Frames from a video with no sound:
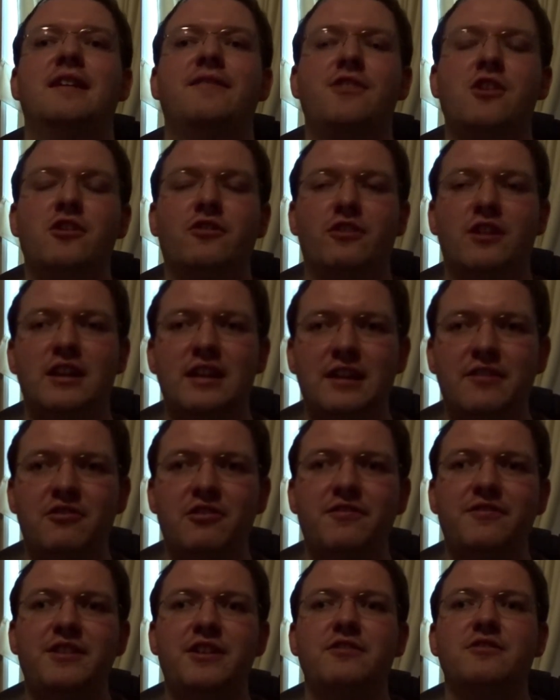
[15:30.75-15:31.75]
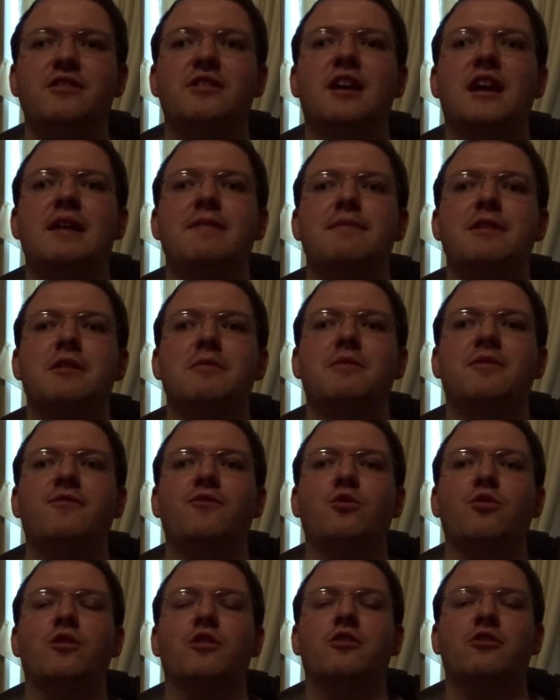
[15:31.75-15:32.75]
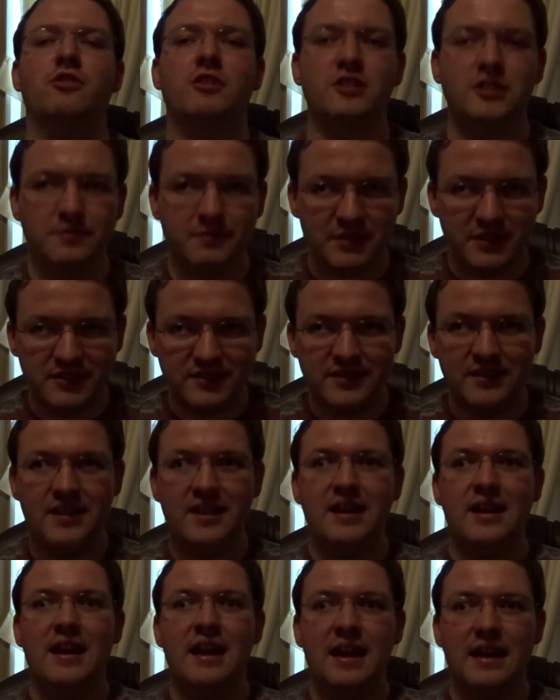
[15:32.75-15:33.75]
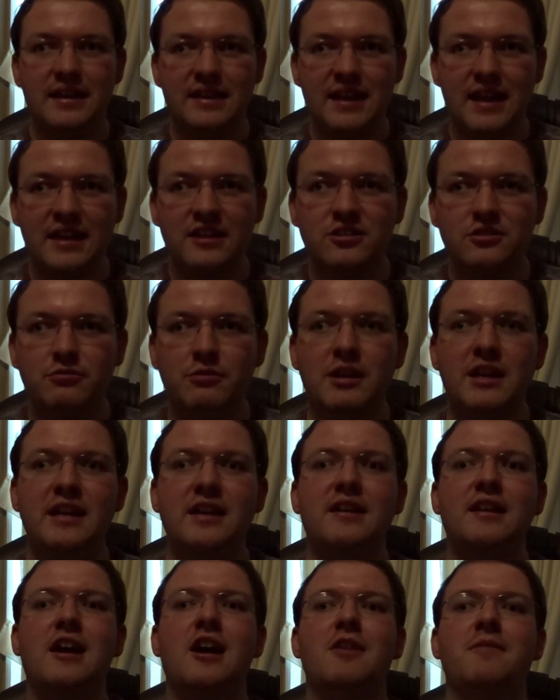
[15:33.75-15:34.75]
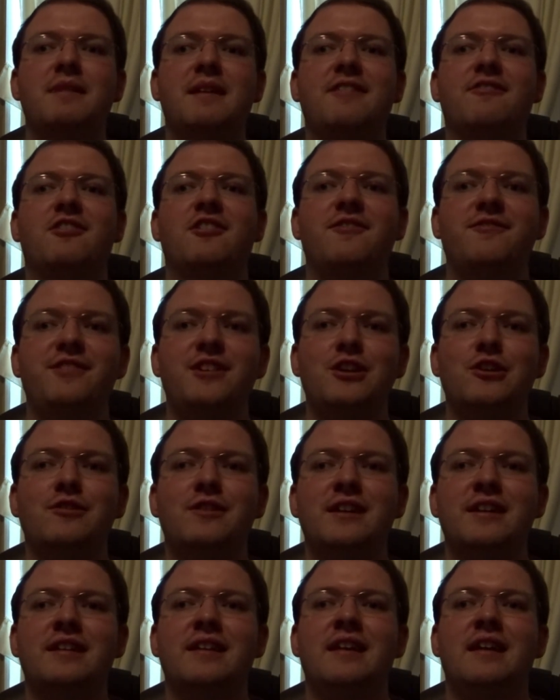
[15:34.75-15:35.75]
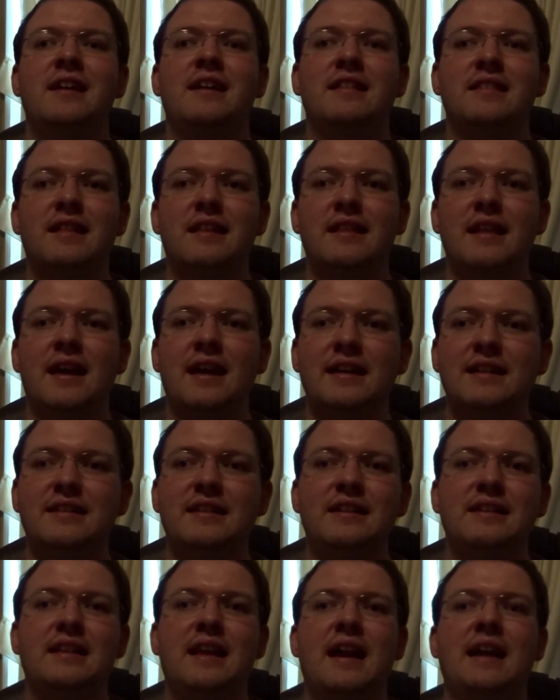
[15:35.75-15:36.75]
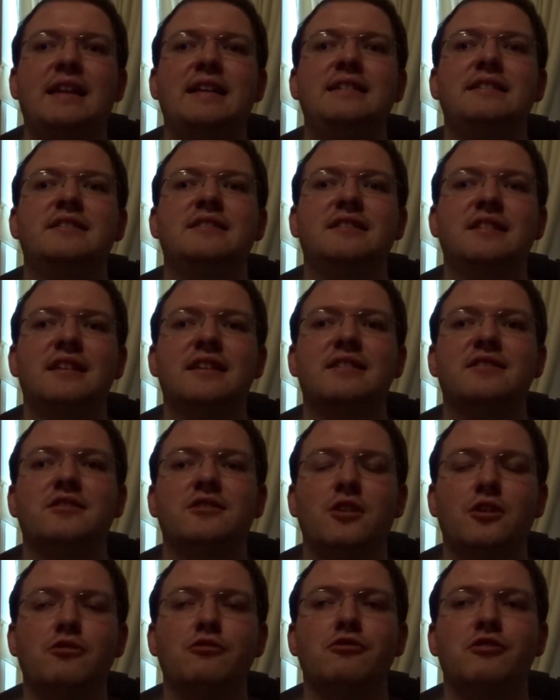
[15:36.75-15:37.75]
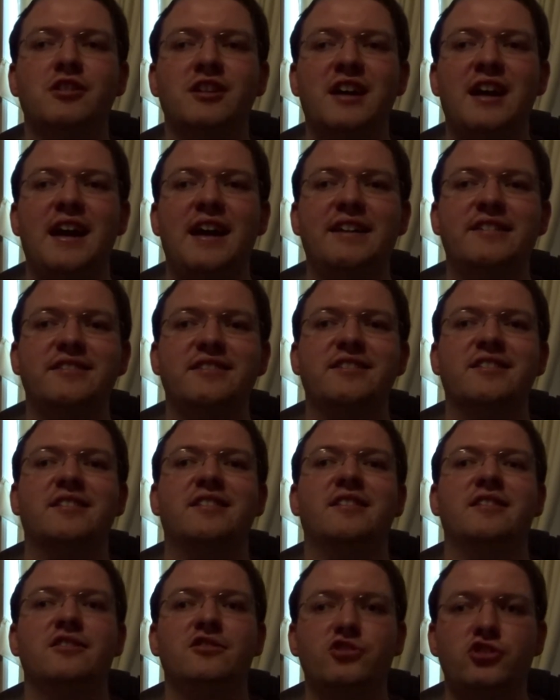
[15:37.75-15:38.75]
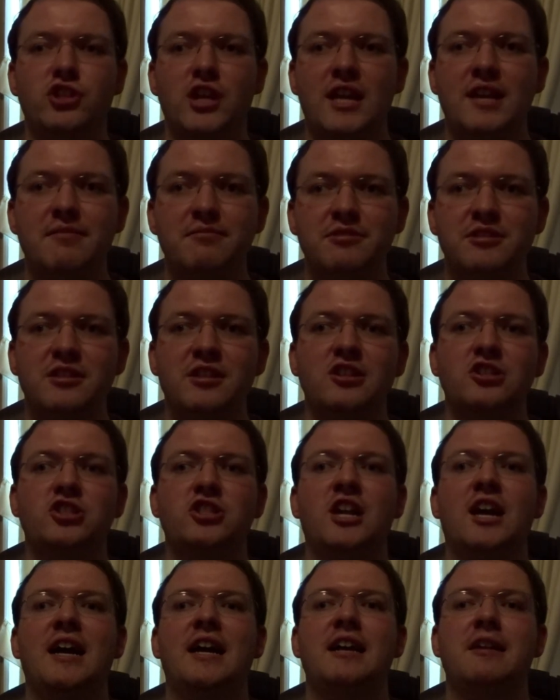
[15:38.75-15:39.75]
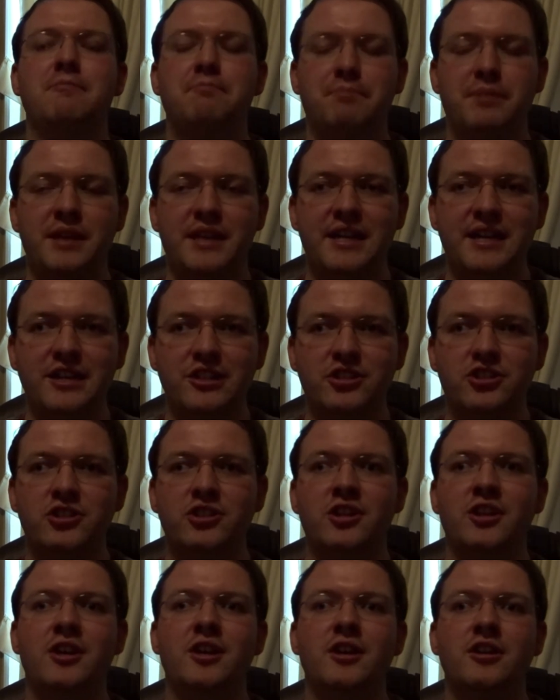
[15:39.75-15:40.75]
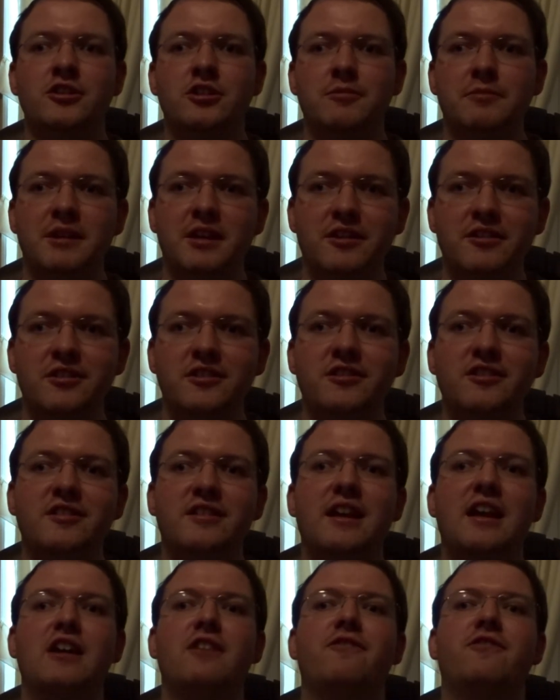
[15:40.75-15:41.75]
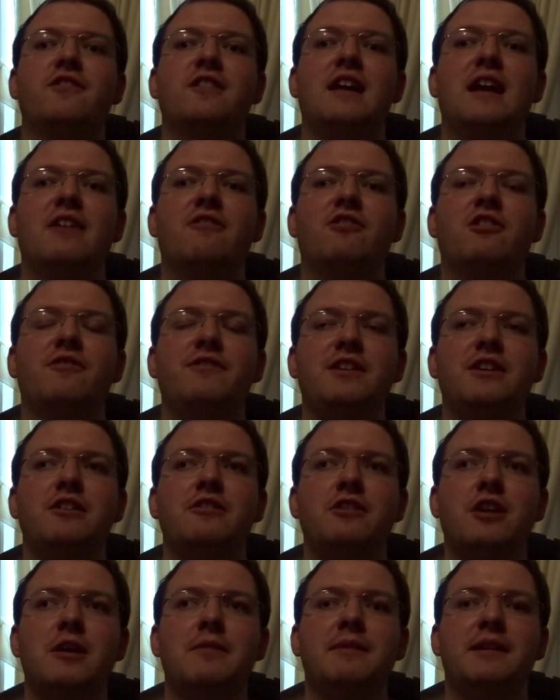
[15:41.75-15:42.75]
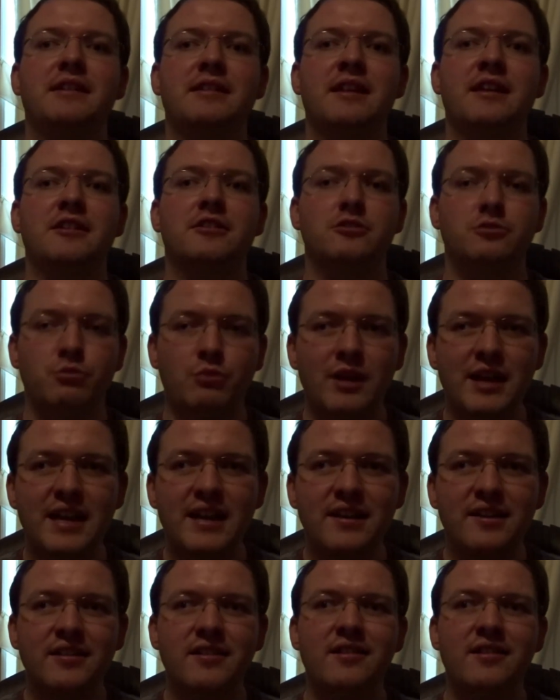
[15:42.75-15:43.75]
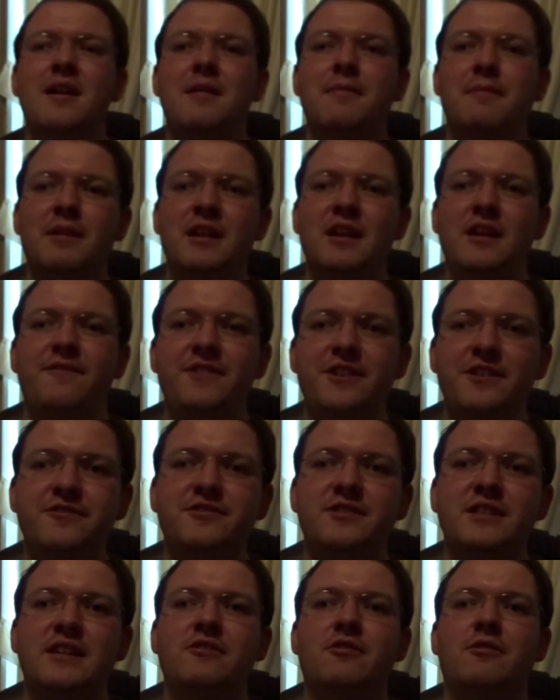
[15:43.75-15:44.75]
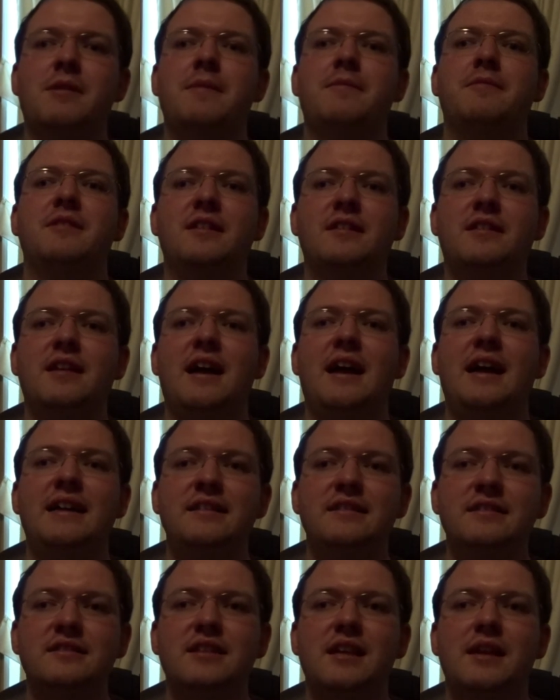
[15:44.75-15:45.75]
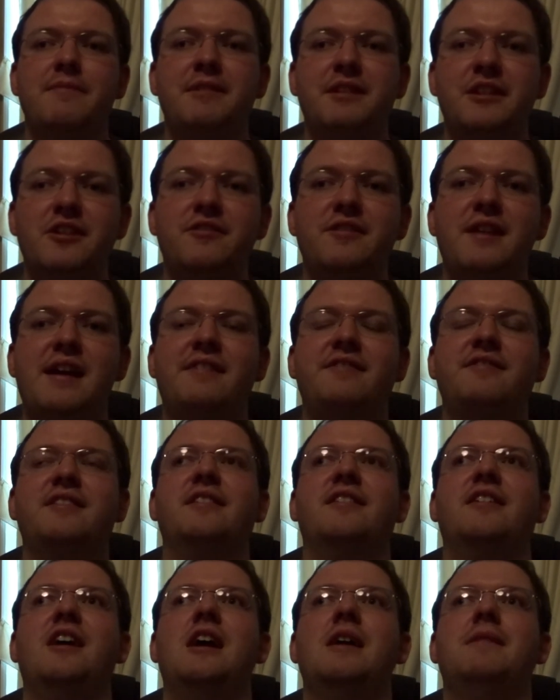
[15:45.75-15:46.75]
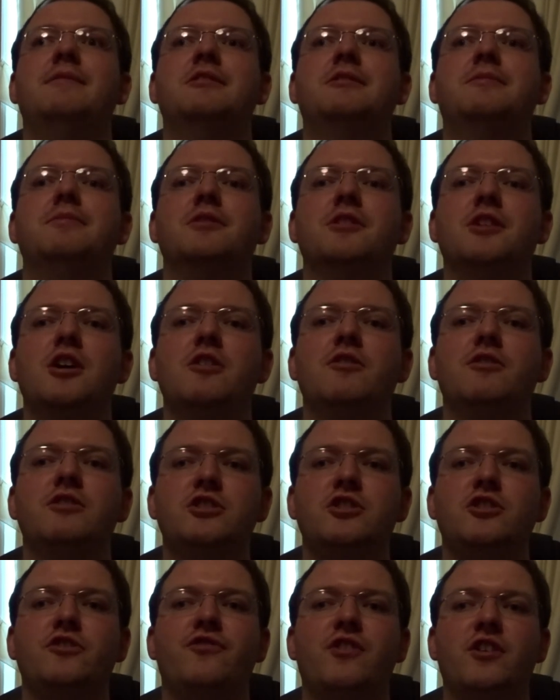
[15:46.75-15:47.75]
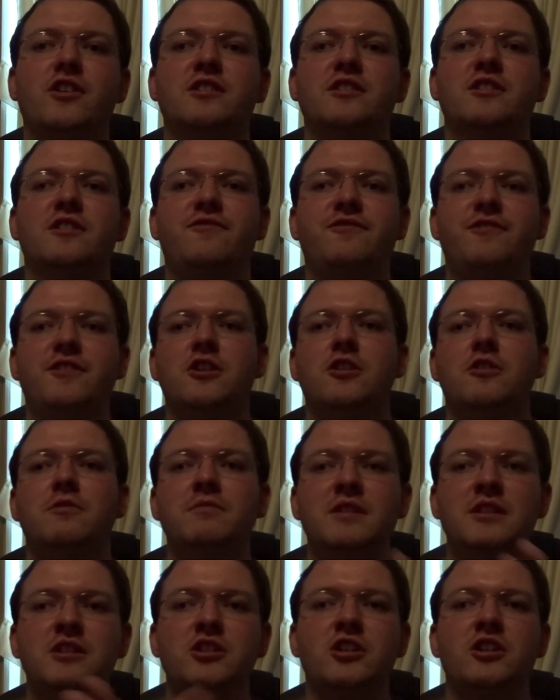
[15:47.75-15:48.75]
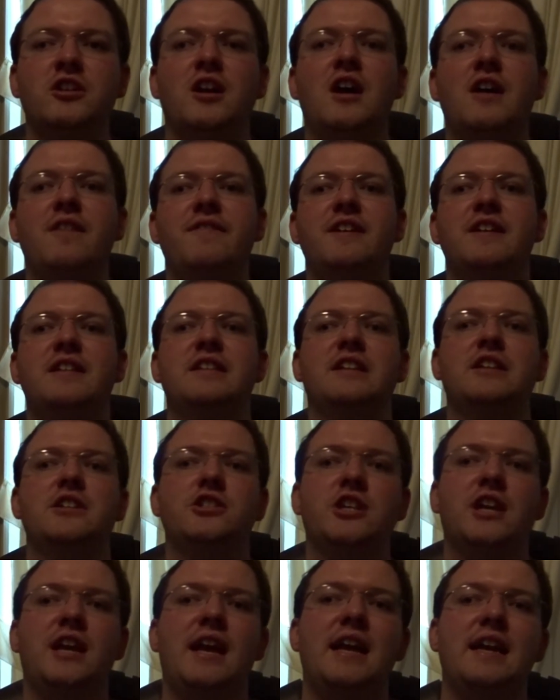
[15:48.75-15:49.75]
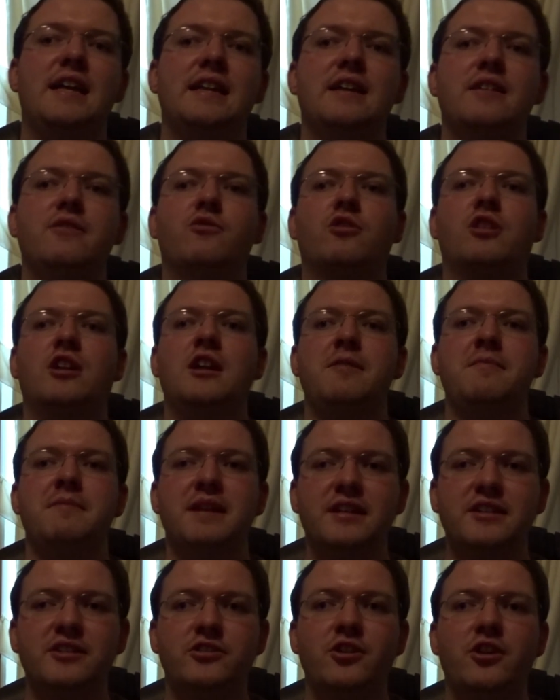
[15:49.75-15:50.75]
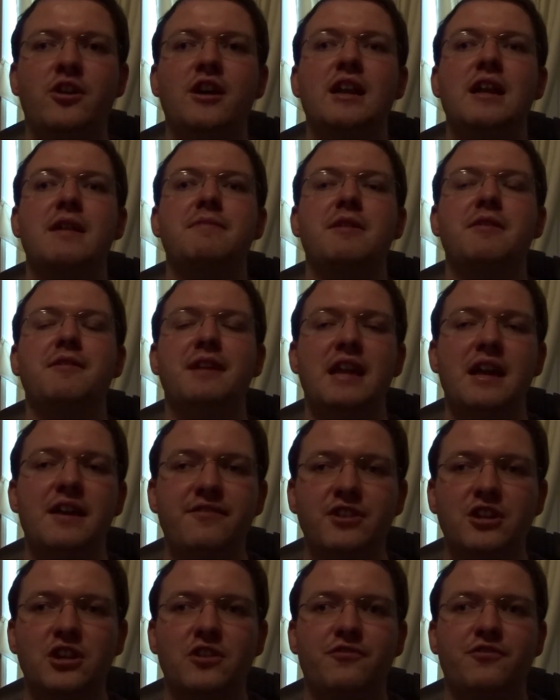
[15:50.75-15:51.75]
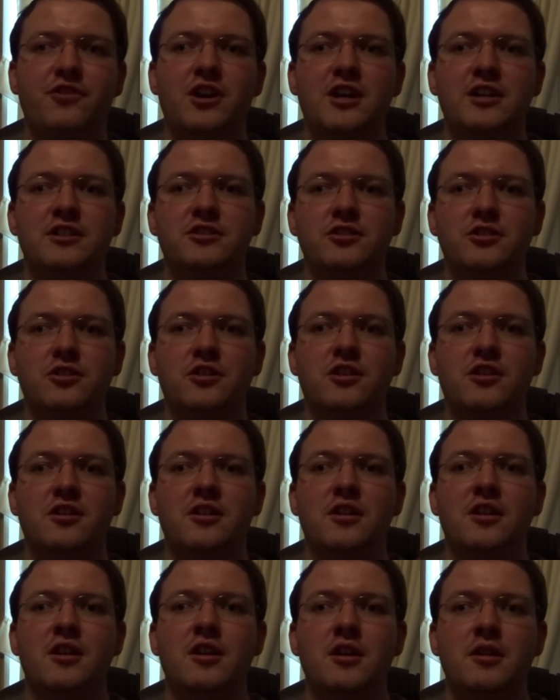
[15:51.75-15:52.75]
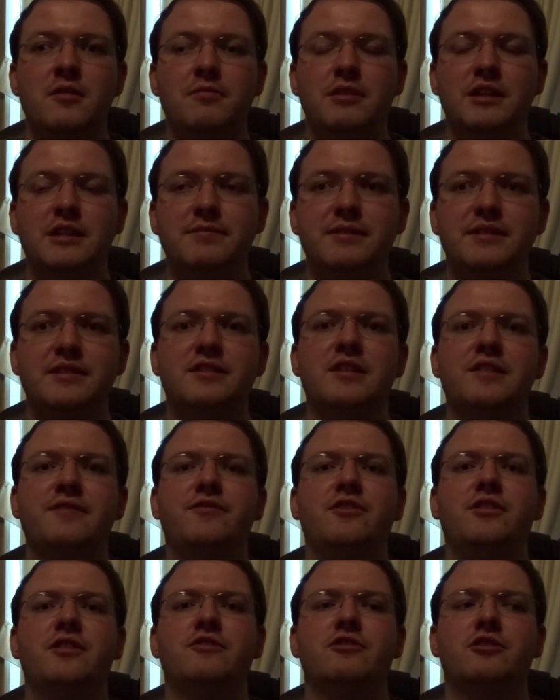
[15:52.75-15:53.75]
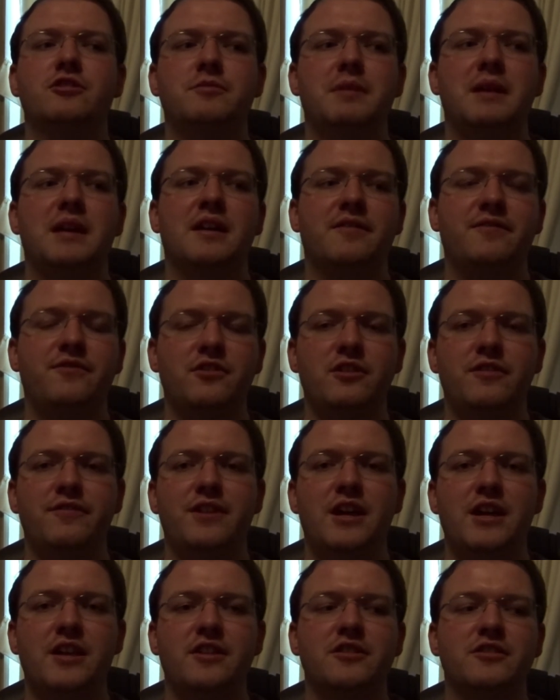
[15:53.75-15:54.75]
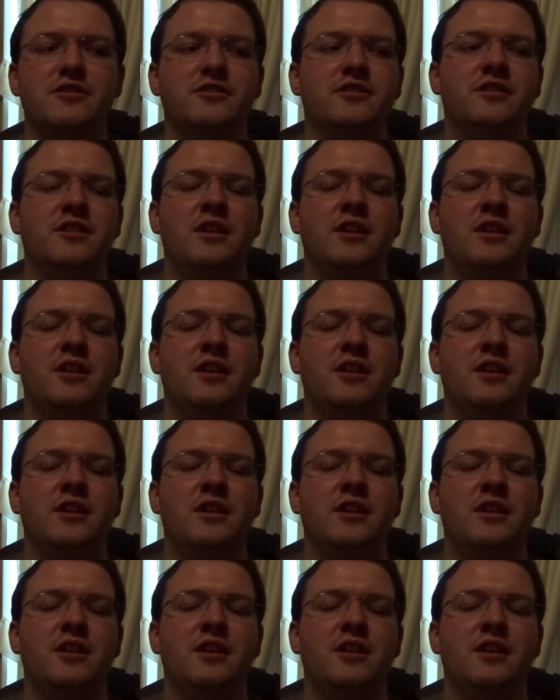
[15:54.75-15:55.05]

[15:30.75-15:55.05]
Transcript: I've already reviewed The Nightmare Before Christmas, and next week I'll be reviewing the 1996 cult classic, James and the Giant Peach. So be on the lookout for that review coming next week. But if you've seen Remember the Titans, let me know down in the comments below what you thought of the film. Did you love it? Did you hate it? Were you mixed on it? But whatever your thoughts are, please be civil and respectful of others.